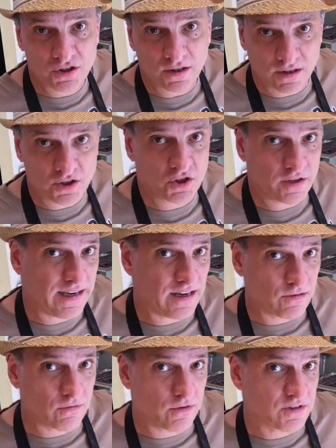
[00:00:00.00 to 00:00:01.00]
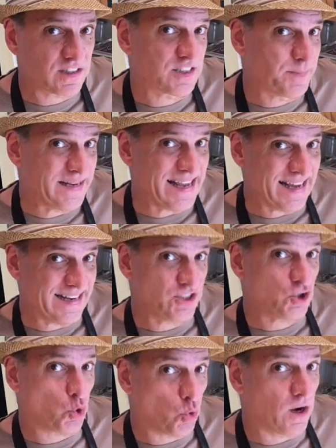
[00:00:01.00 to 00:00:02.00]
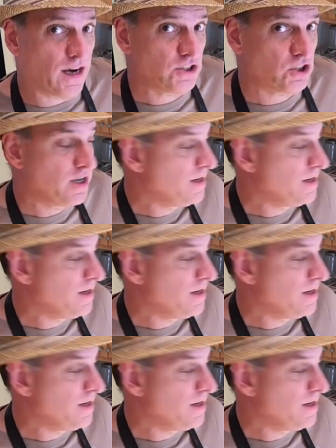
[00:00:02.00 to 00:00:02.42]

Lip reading: I'm going to show you how to roast a spaghetti squash